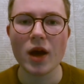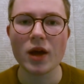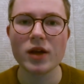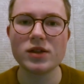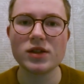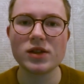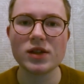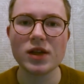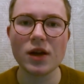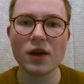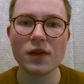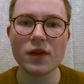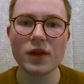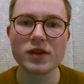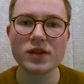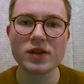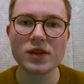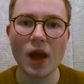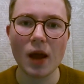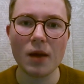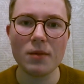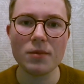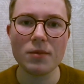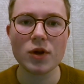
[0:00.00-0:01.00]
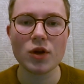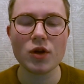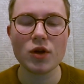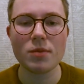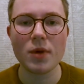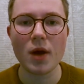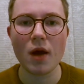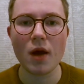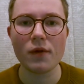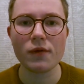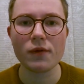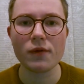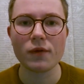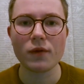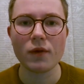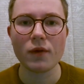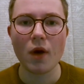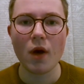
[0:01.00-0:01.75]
Consider the same QBF